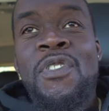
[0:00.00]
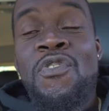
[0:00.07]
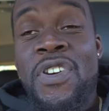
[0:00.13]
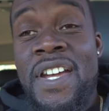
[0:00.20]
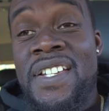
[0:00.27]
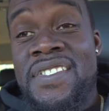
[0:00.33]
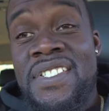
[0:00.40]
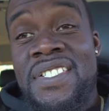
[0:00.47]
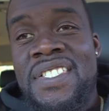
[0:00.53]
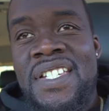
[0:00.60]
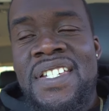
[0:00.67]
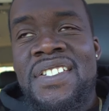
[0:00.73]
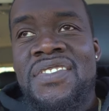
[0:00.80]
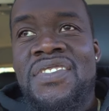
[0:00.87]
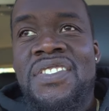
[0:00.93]
crazy
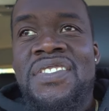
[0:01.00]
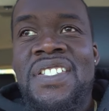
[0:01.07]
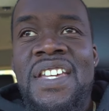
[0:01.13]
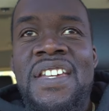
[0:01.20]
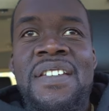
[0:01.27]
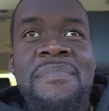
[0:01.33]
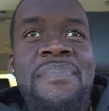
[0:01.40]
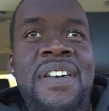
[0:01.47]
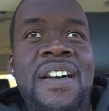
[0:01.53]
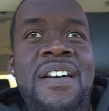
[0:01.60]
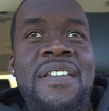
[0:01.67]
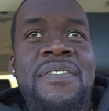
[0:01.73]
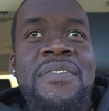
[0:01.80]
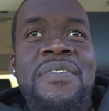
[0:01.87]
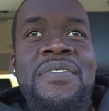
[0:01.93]
things to say
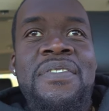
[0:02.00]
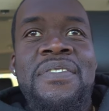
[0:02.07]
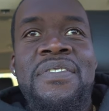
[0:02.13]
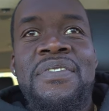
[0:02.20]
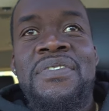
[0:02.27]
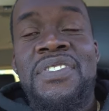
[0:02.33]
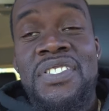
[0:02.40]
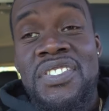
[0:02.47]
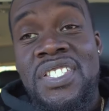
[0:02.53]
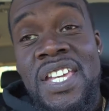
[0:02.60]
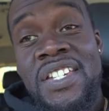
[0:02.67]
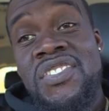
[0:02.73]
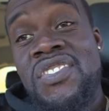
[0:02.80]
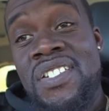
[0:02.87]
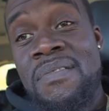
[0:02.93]
about the
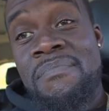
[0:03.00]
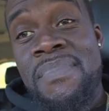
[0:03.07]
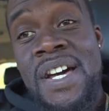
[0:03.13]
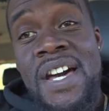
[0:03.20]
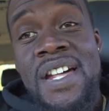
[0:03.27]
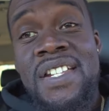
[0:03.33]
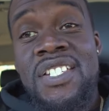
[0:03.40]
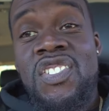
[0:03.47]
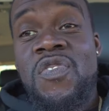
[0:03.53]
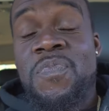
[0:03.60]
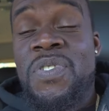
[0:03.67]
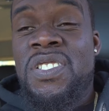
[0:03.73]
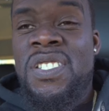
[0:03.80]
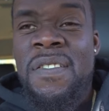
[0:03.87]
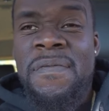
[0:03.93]
sanctioning bodies,
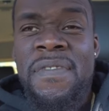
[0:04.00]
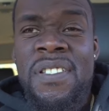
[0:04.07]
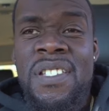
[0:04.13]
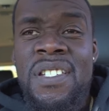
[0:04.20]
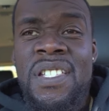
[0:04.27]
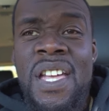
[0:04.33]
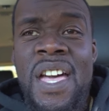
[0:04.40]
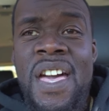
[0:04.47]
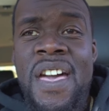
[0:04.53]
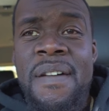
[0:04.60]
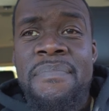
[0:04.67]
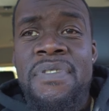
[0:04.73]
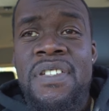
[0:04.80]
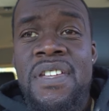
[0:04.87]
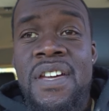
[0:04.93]
specifically the
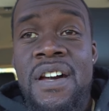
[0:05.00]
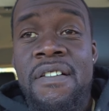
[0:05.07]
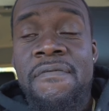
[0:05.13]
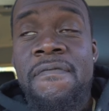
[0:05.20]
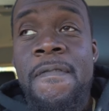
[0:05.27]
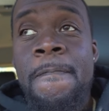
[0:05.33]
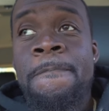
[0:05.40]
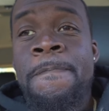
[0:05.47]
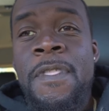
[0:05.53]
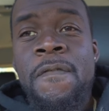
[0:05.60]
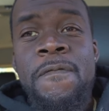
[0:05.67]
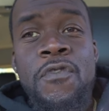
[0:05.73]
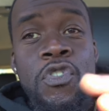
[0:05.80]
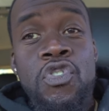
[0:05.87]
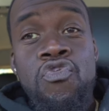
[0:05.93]
IBF,
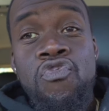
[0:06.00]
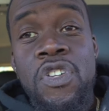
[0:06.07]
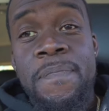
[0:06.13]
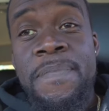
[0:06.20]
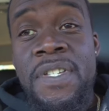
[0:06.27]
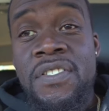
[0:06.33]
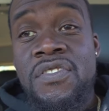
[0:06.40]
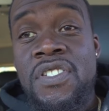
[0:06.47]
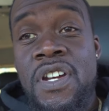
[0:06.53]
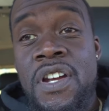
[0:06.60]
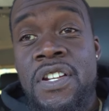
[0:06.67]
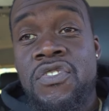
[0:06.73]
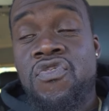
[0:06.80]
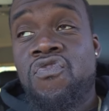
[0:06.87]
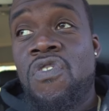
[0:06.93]
for stripping
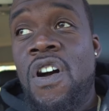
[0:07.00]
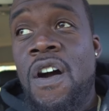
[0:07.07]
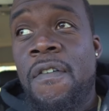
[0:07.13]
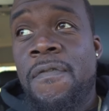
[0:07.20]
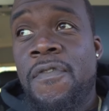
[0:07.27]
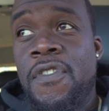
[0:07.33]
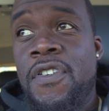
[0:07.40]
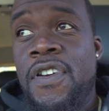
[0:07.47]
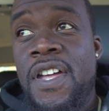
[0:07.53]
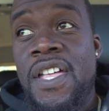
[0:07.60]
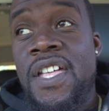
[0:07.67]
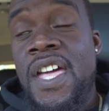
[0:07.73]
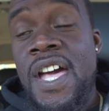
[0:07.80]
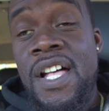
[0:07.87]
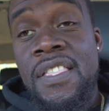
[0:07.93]
Terence Crawford
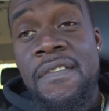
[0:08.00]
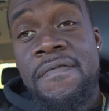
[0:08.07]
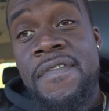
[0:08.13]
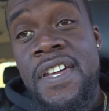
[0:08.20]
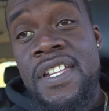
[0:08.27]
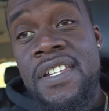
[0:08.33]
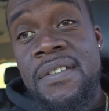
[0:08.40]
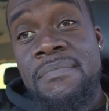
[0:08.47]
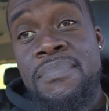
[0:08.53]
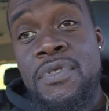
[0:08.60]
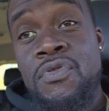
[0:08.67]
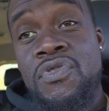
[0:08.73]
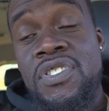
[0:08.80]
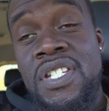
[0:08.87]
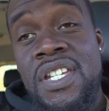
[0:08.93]
and elevating
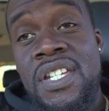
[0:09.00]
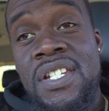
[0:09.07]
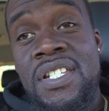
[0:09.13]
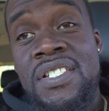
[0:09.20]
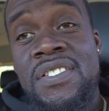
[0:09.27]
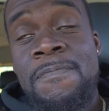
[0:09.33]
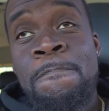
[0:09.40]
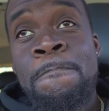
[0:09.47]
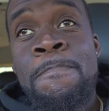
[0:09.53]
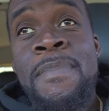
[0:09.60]
Boots Ennis.